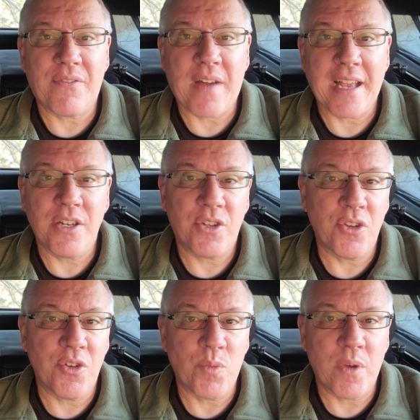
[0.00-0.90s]

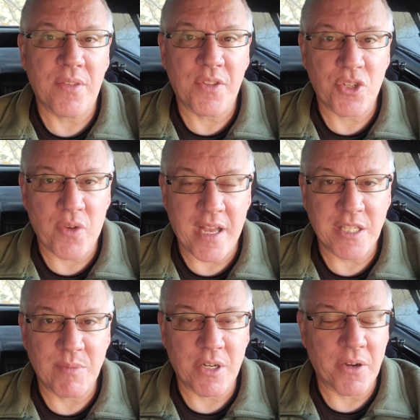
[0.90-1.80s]
fine-tune with the
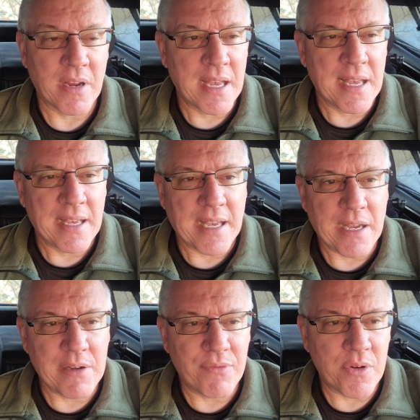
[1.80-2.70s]
transmitter.
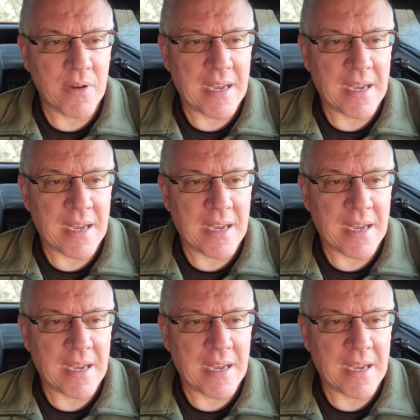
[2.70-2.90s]
However,